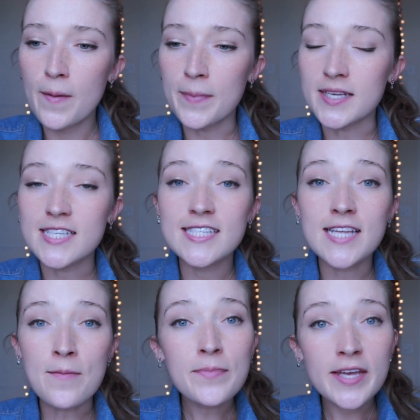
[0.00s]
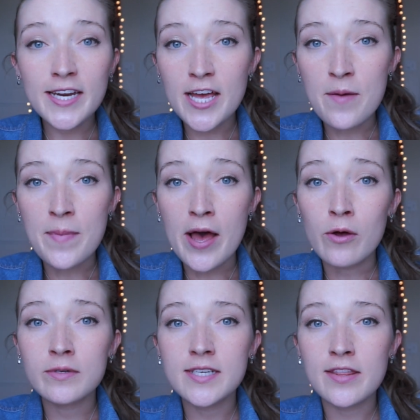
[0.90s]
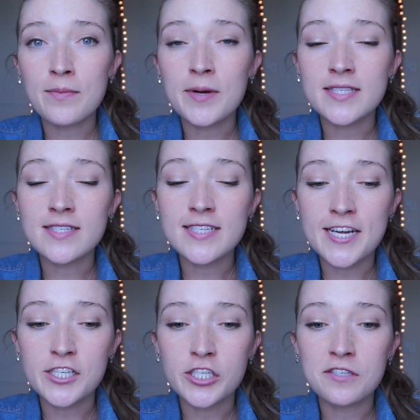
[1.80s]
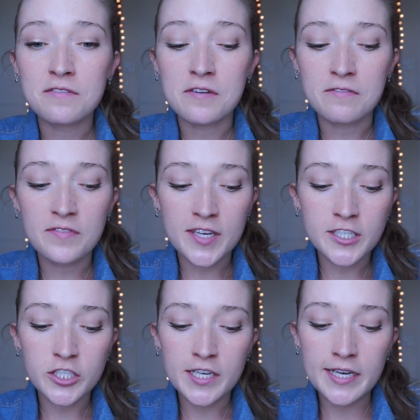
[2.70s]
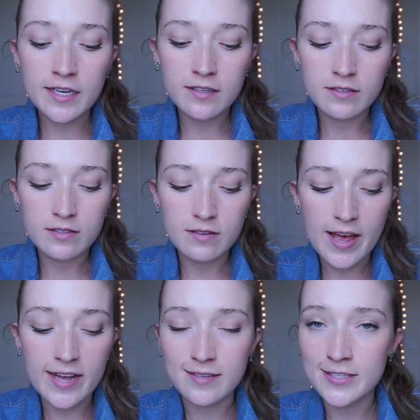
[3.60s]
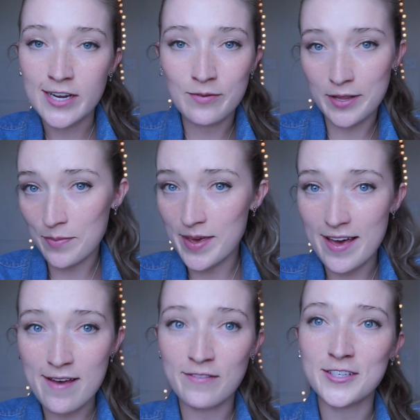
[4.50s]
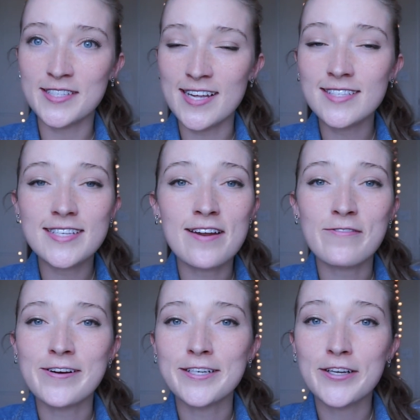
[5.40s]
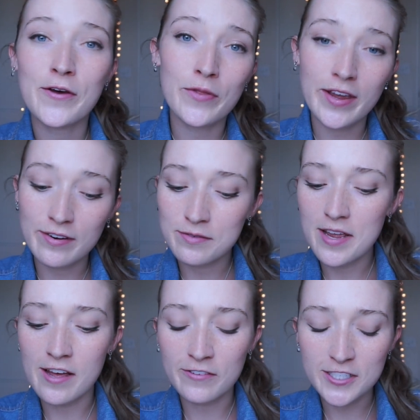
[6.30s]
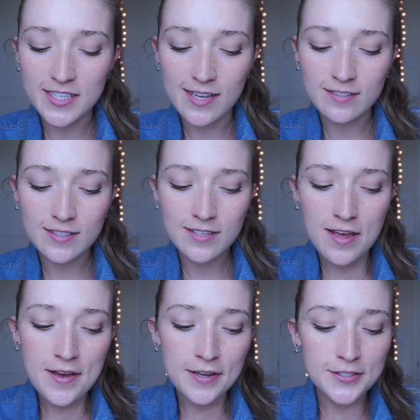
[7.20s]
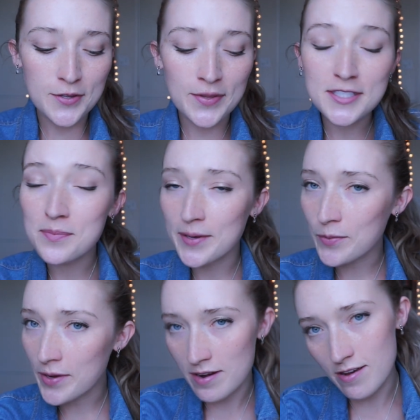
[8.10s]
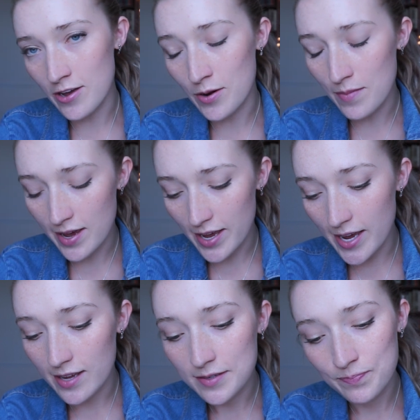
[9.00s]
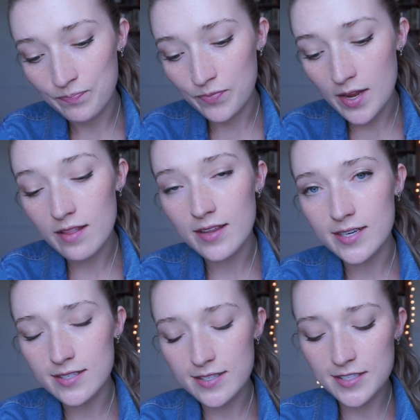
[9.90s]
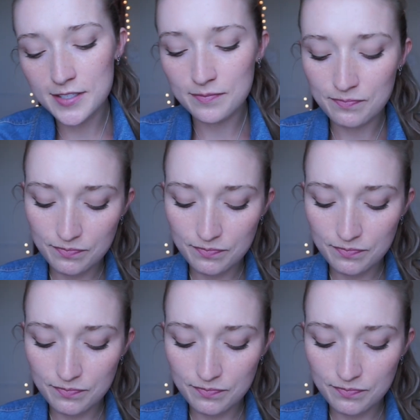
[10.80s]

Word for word: But something about the presentation for Fiji has stuck with me ever since, and I've wanted to go there ever since. So that's a big one on my list.